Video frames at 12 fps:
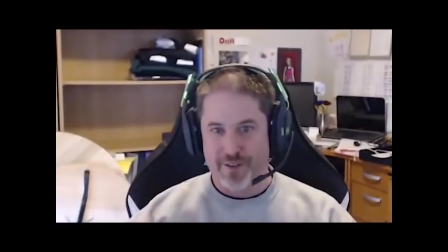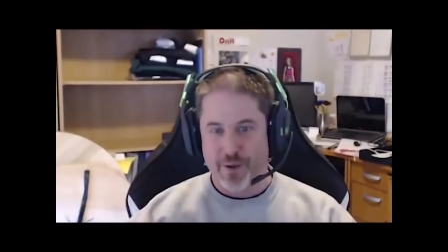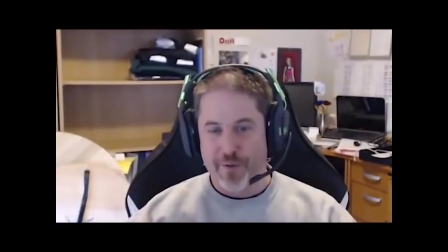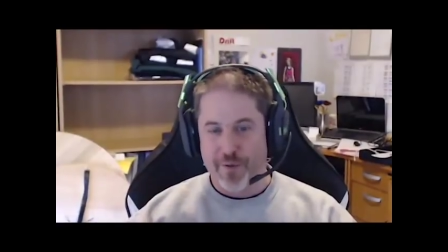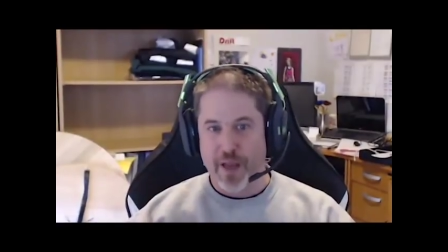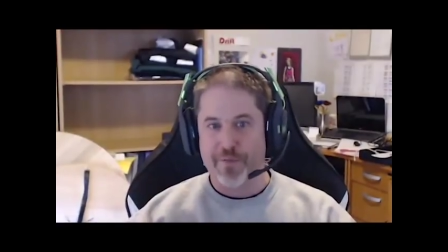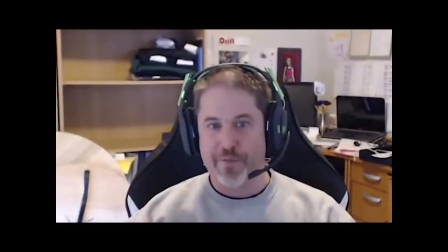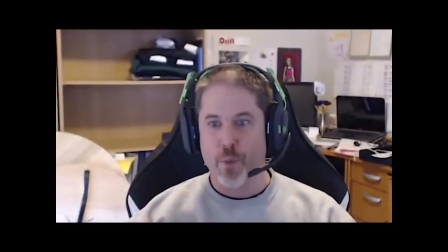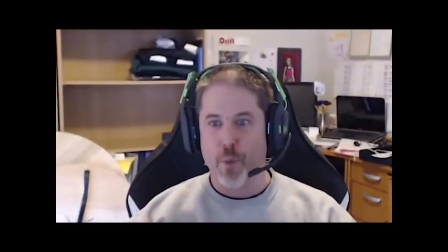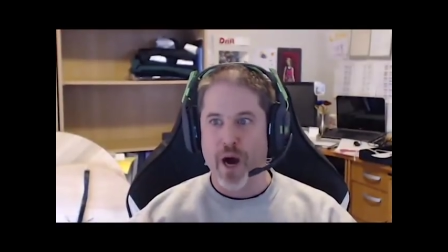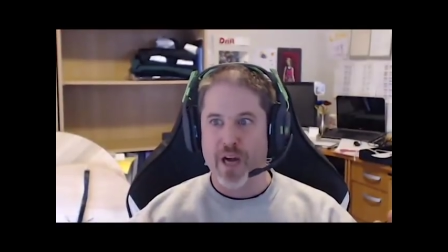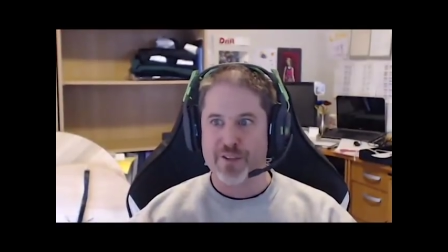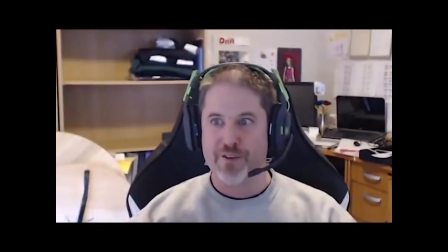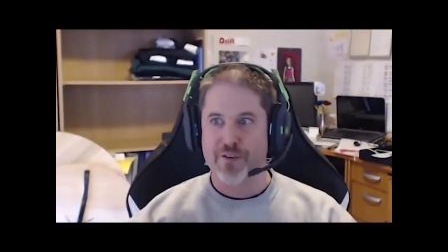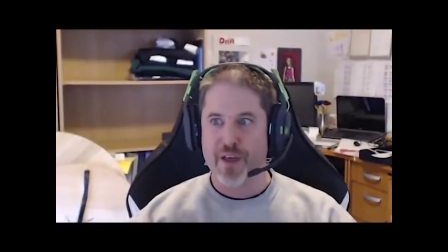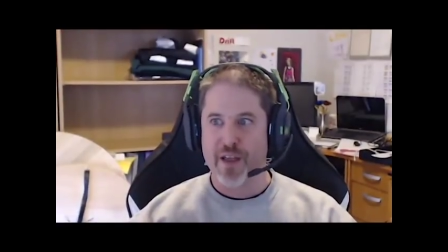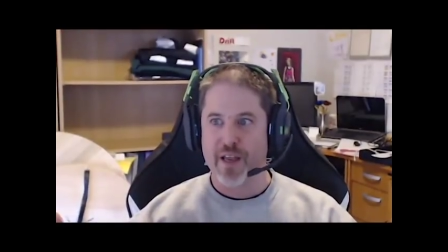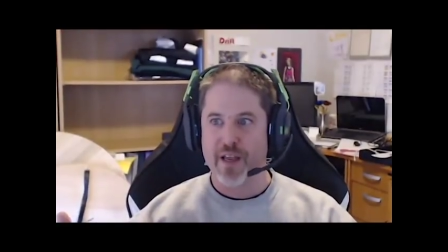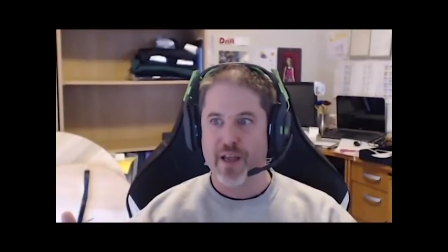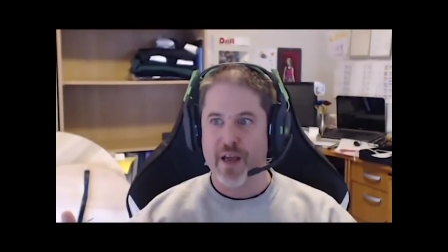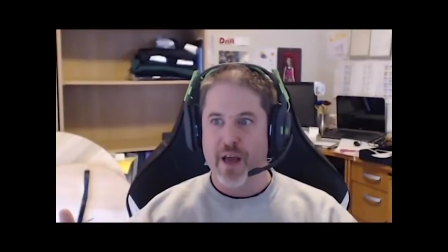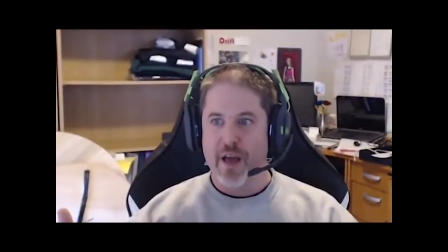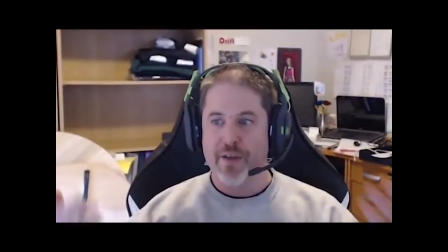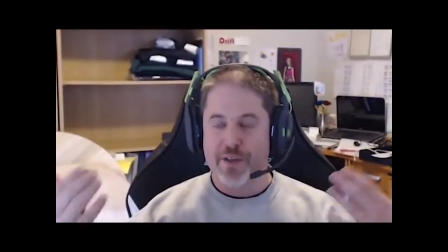so if, if you watch the
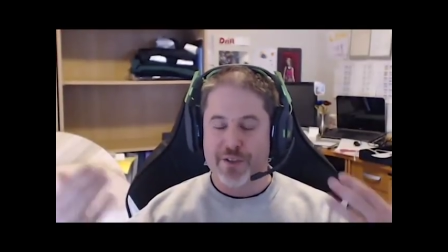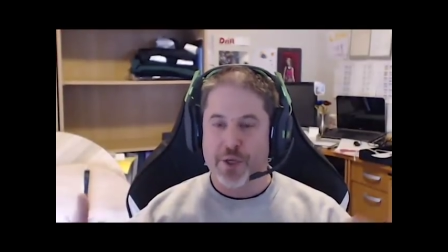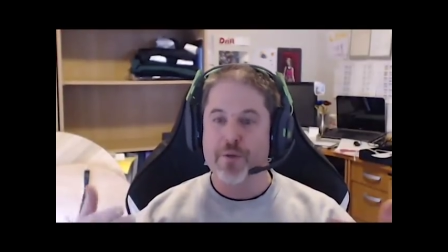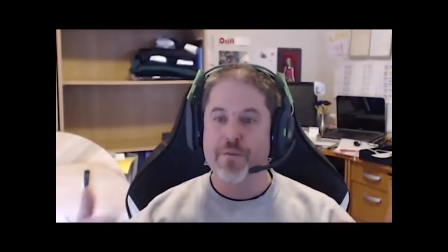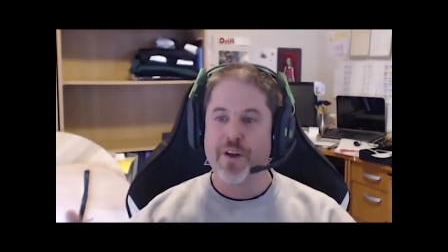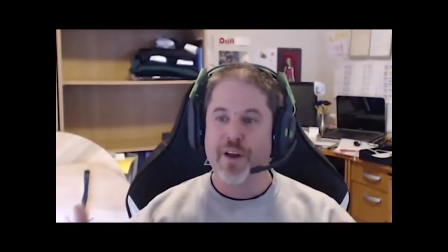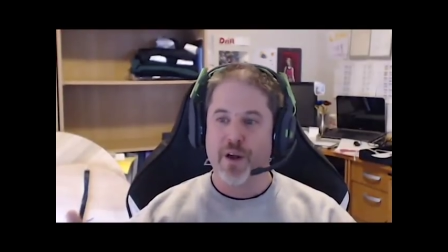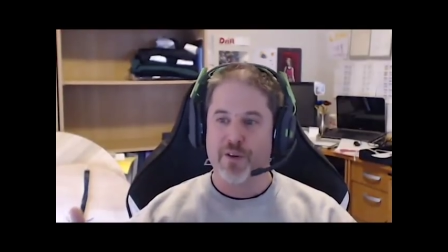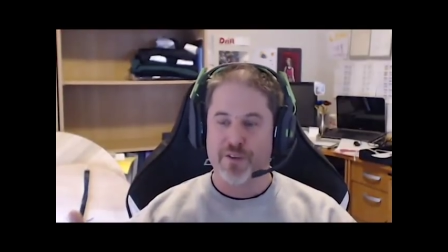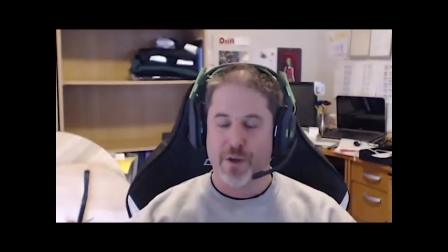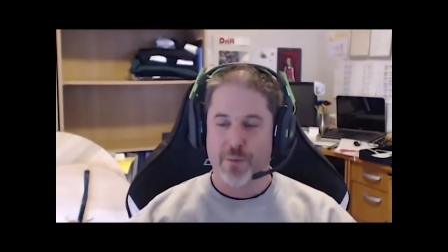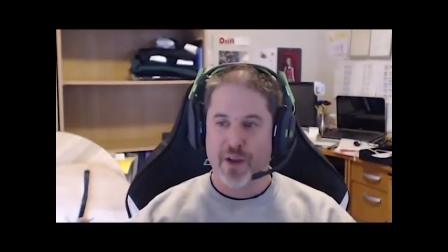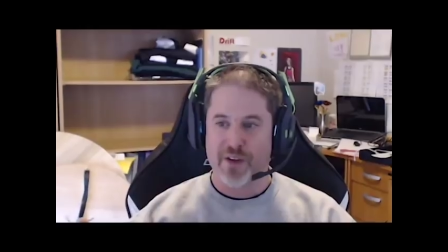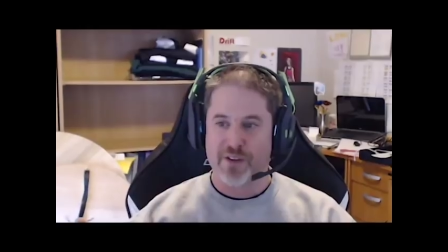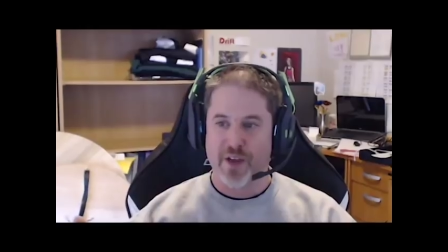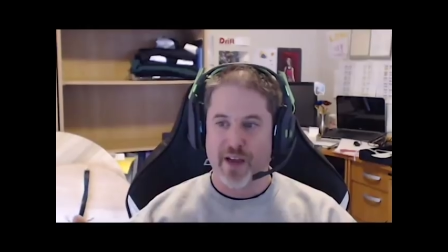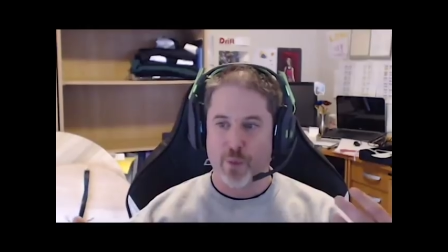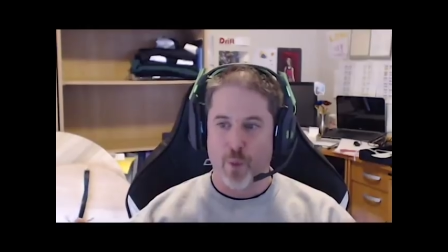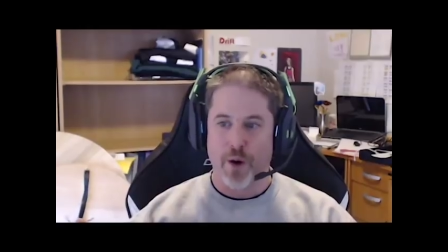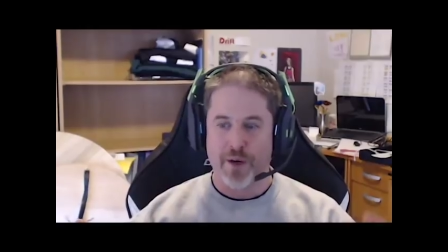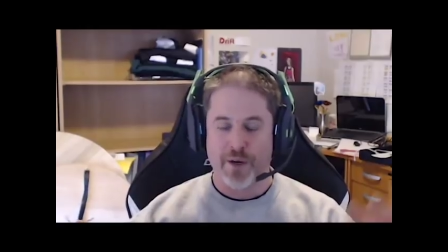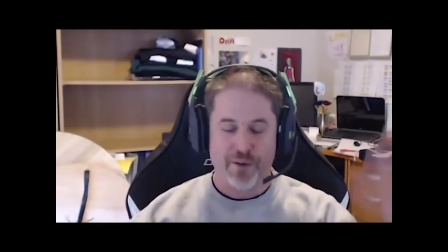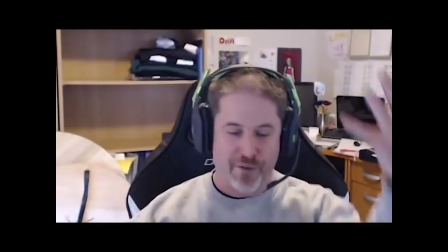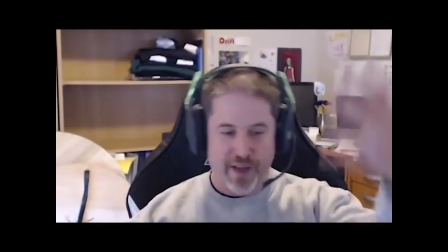there are two videos on my site one
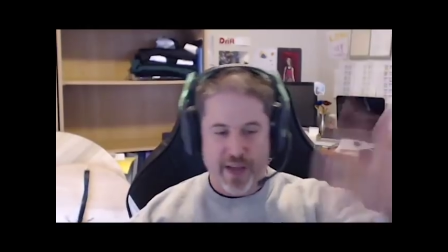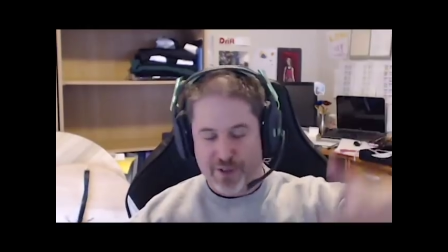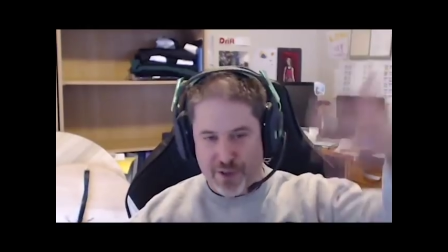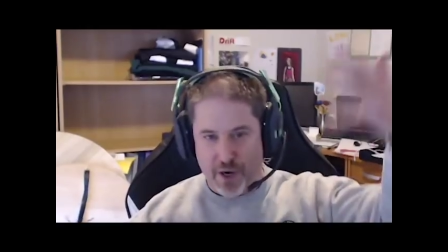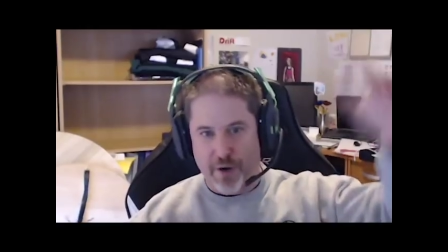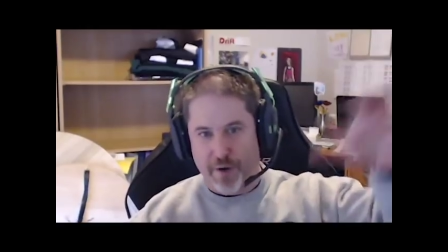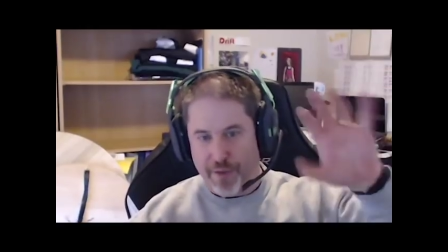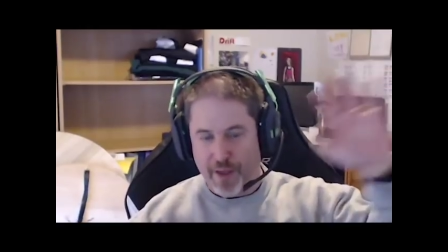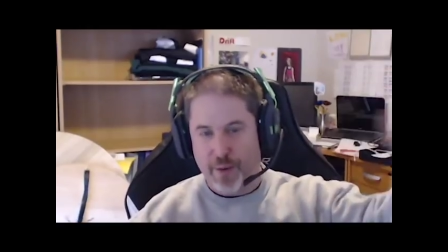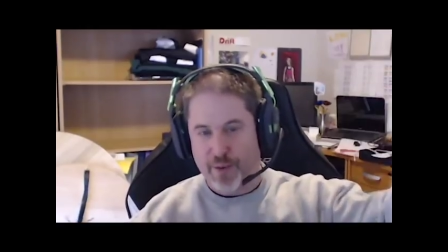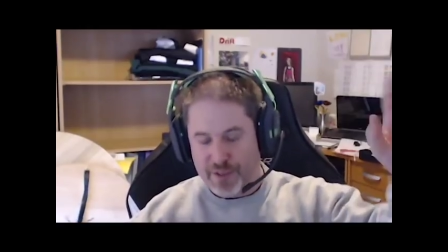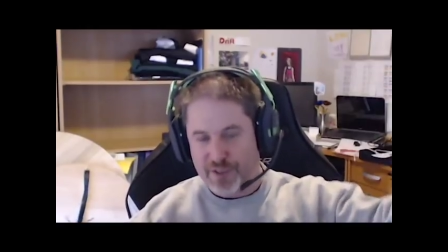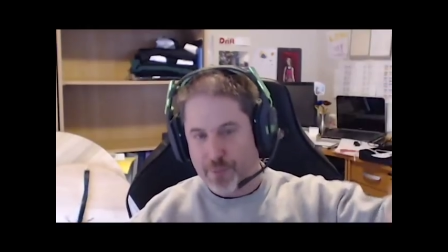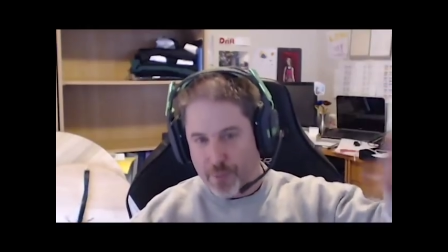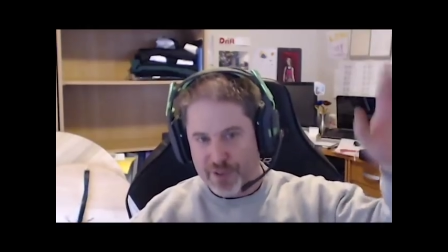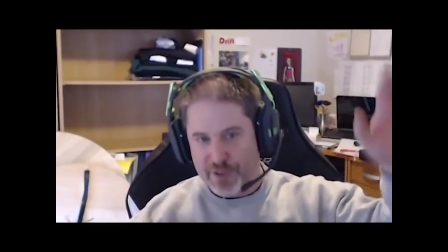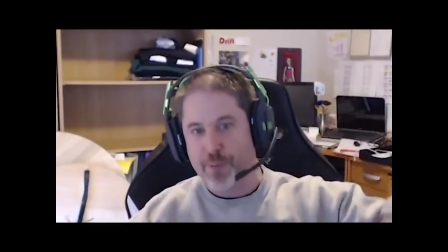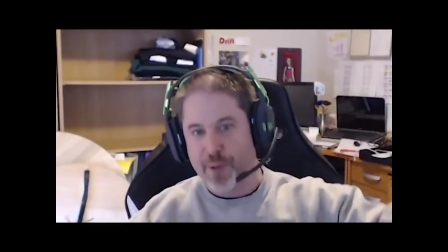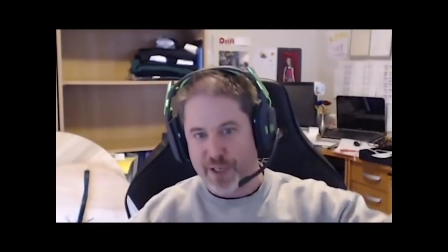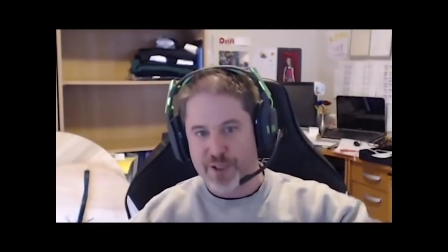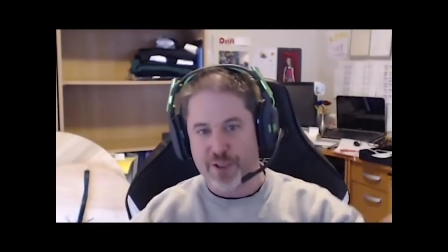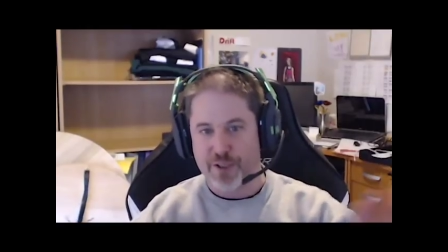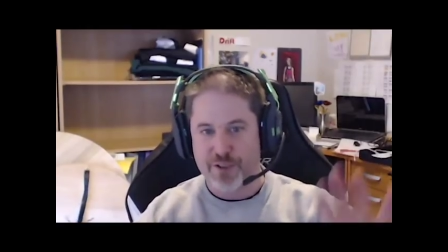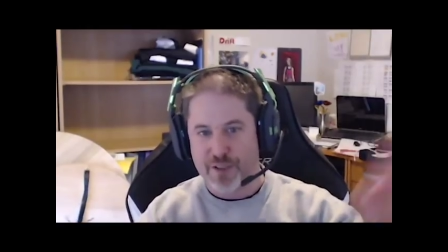is the kickstarter thing which is a bunch of
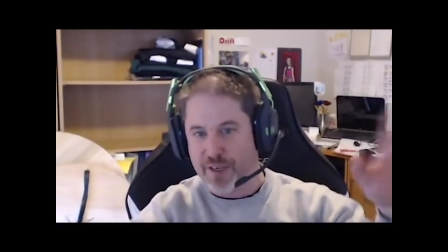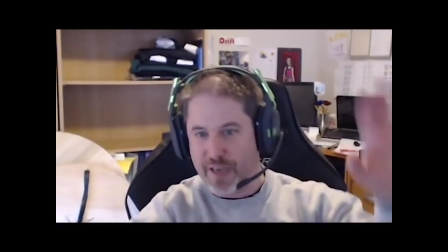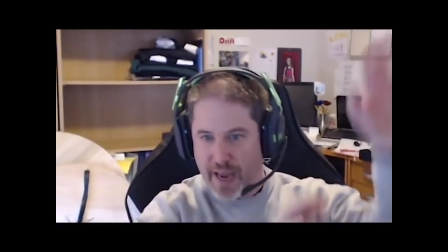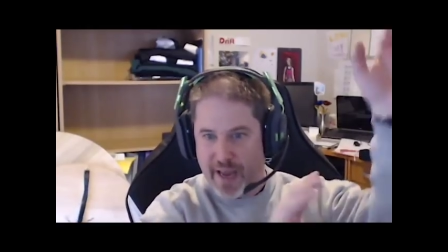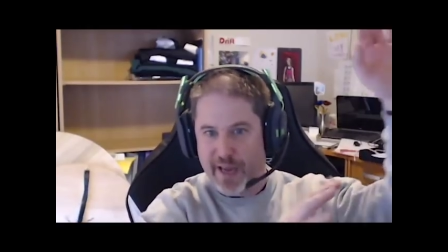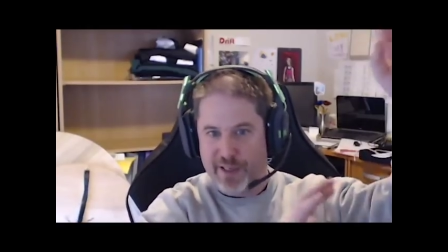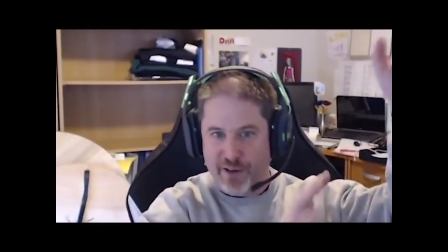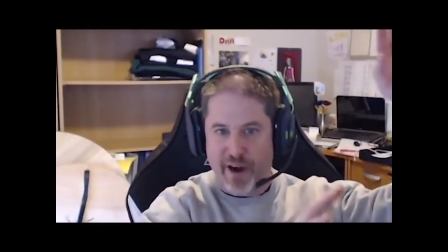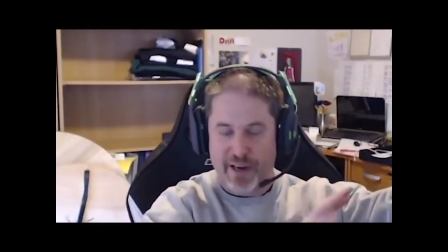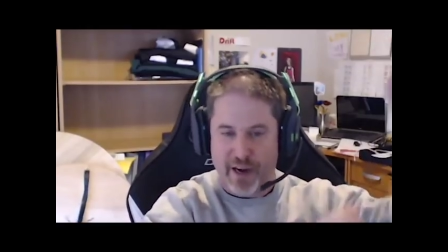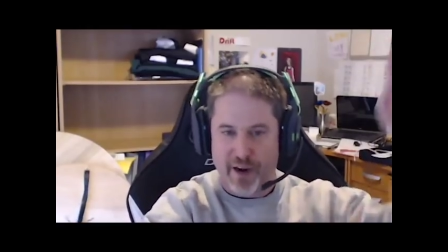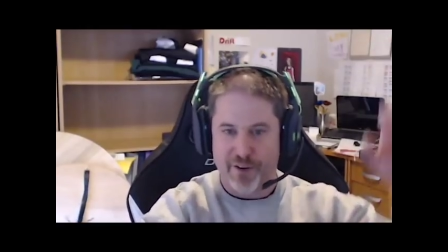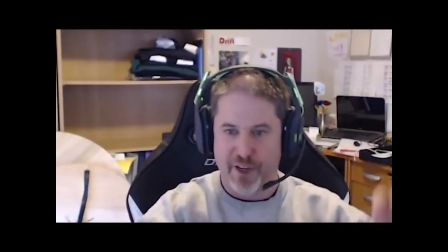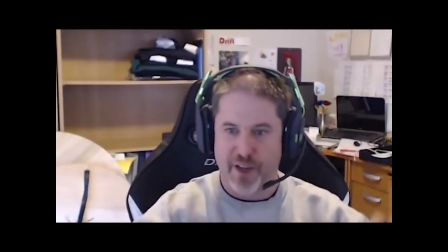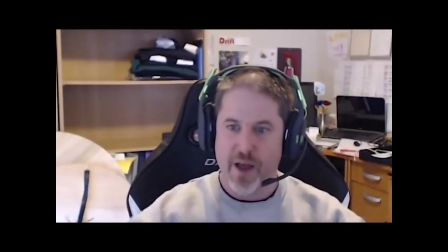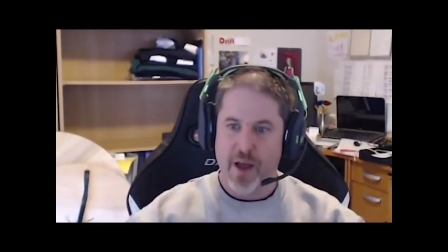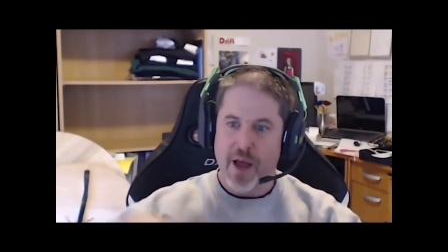pictures and yay dragon heresy